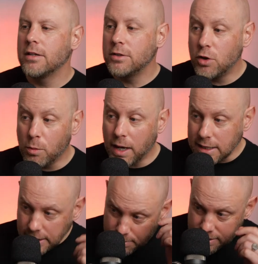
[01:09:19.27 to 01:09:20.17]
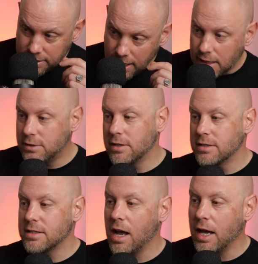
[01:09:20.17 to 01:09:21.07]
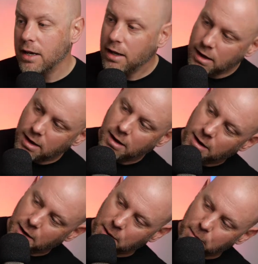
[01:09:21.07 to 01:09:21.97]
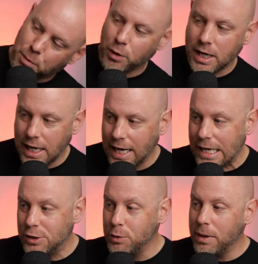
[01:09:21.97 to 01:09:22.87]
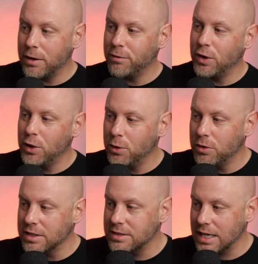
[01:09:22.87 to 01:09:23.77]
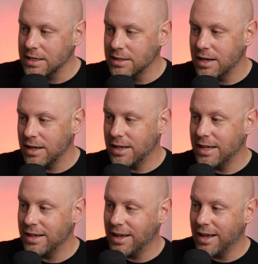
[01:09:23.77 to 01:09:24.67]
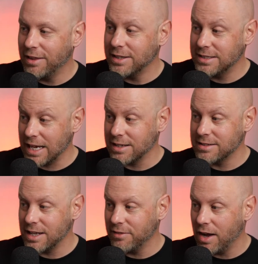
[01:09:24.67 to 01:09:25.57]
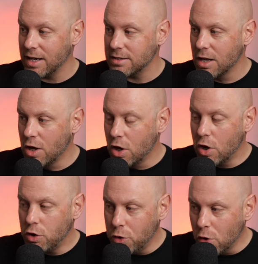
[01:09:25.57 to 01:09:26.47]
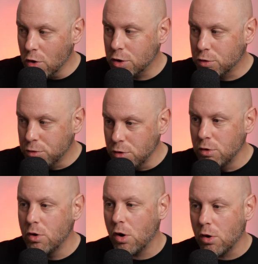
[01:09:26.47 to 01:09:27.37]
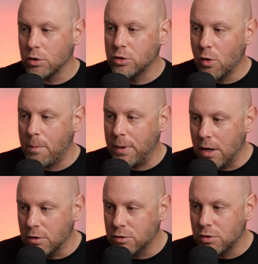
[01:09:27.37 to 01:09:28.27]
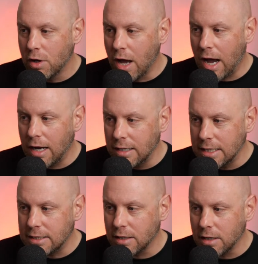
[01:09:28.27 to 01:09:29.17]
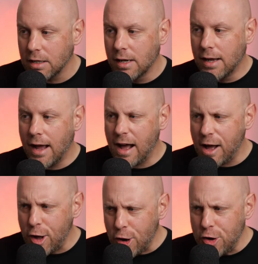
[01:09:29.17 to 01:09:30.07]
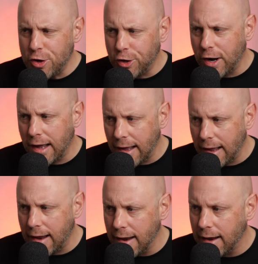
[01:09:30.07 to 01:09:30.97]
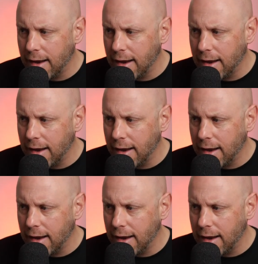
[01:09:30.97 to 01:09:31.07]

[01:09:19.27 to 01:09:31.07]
Domai tips his head to the side, bringing into better view the second set of eyes. Your crew also appears a little under high.